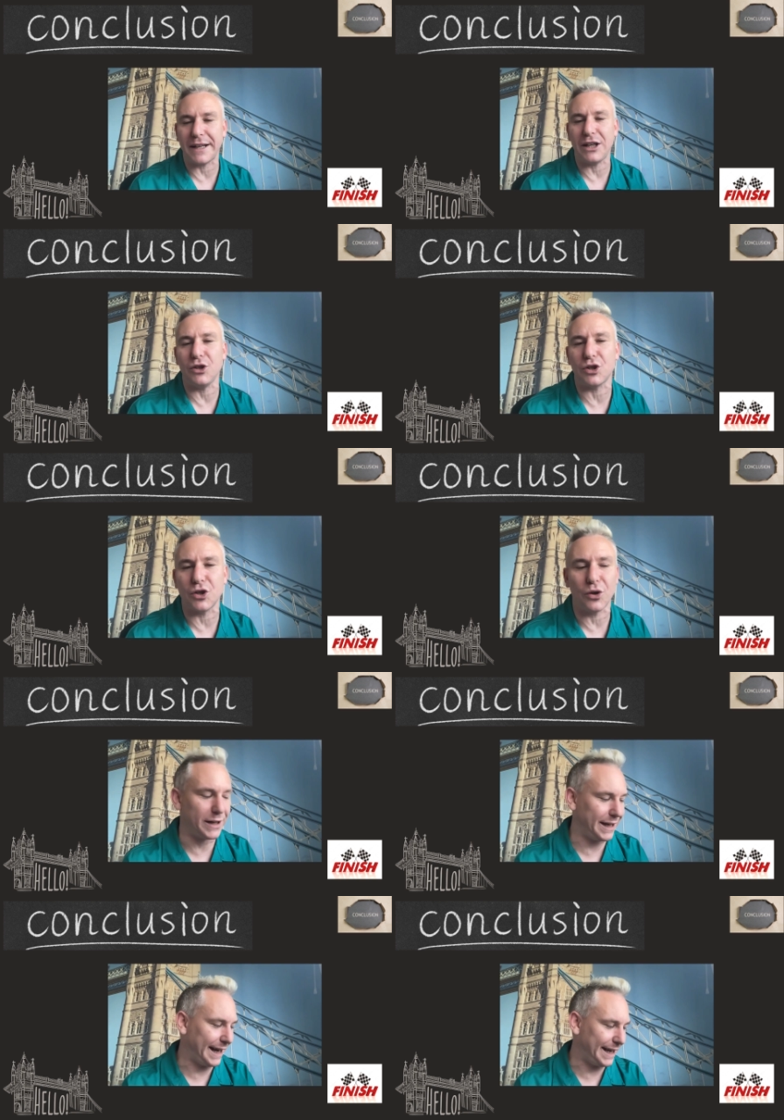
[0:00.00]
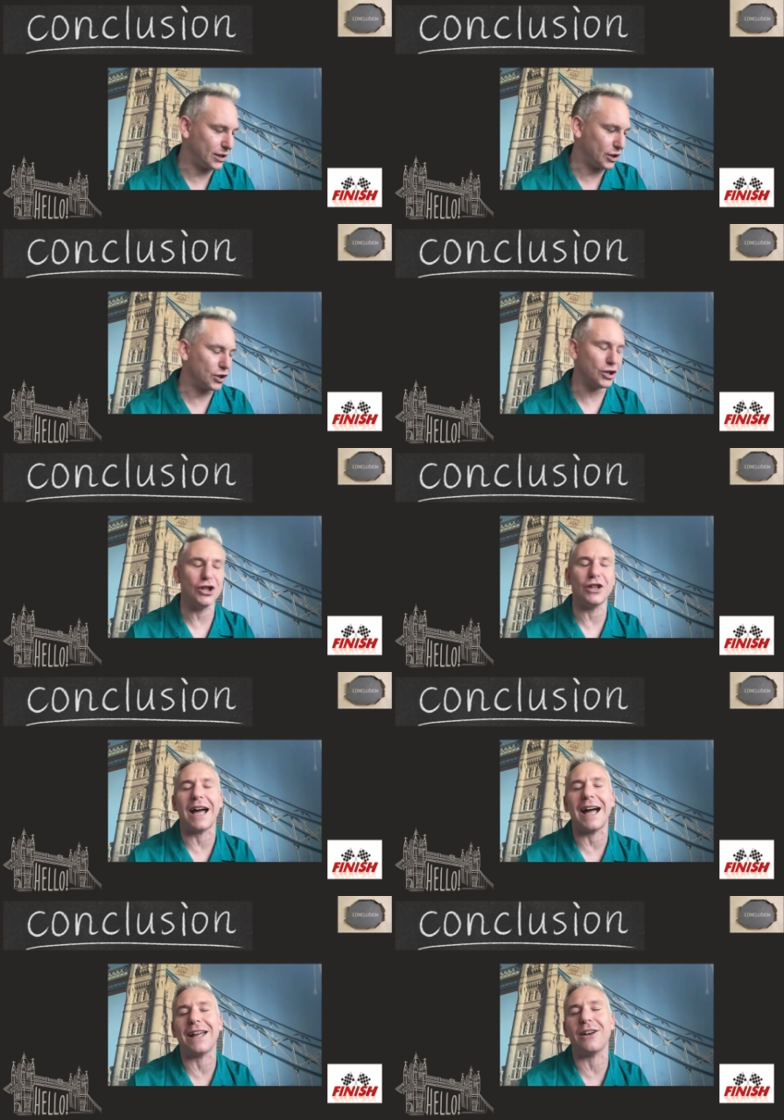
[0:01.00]
You do not need to do
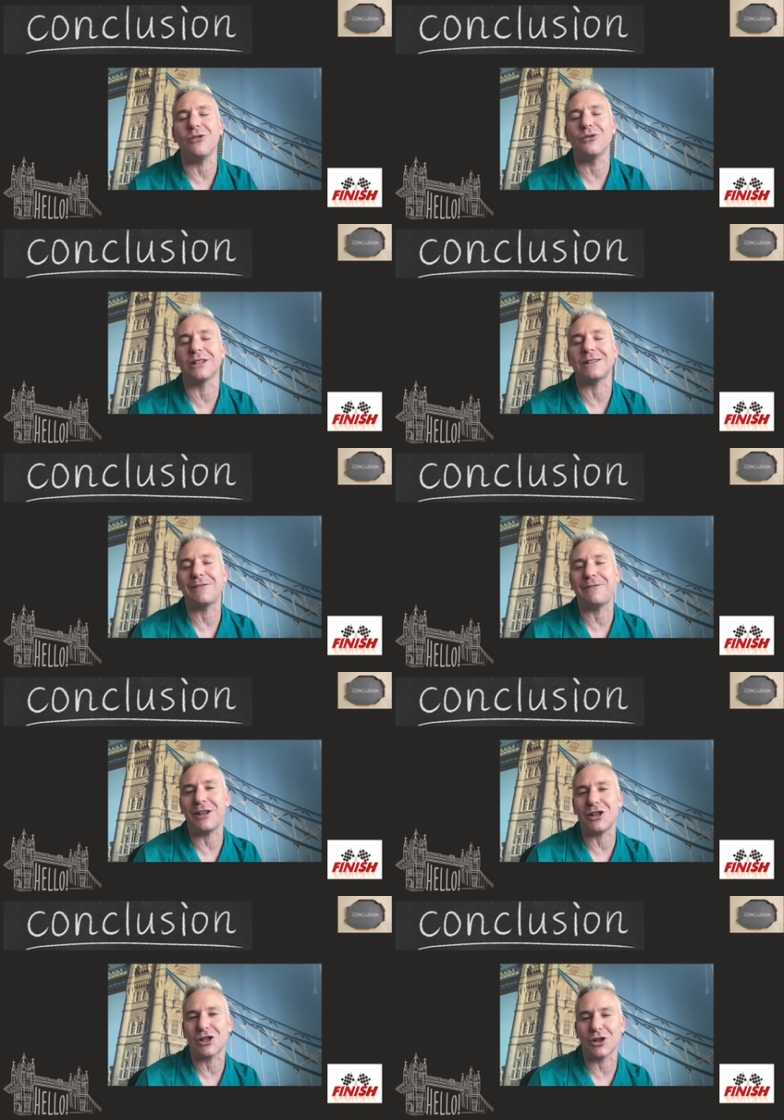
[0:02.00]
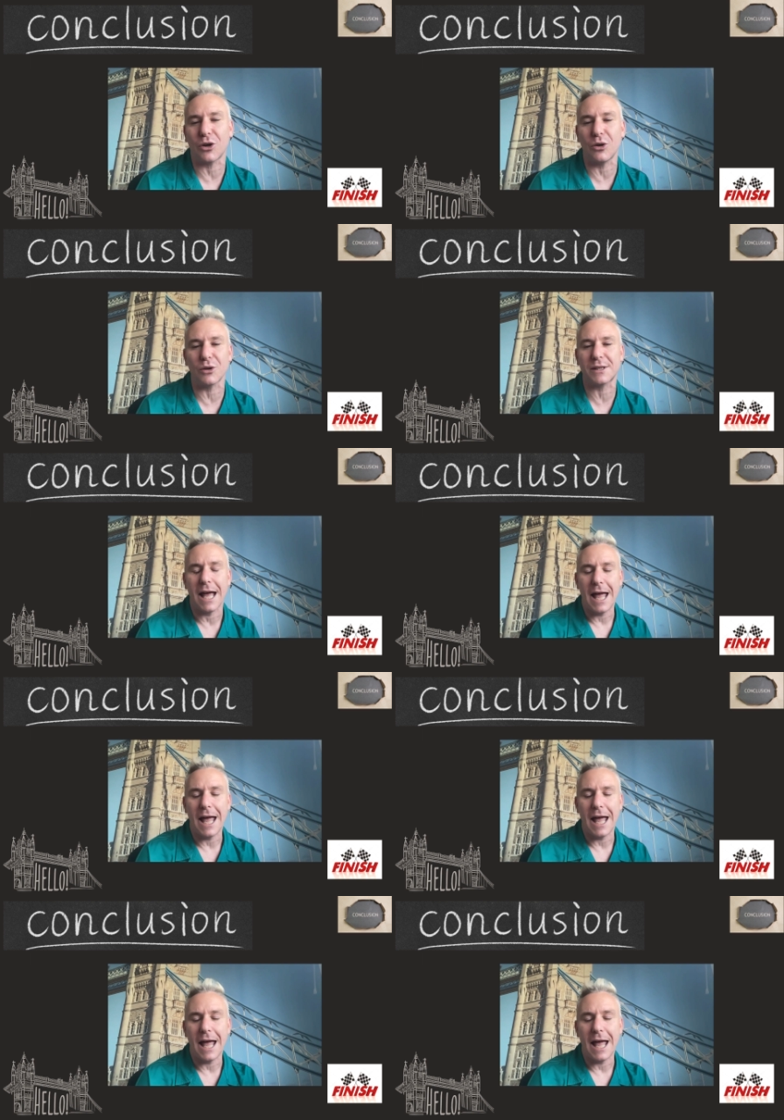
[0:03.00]
that in order to finish the course,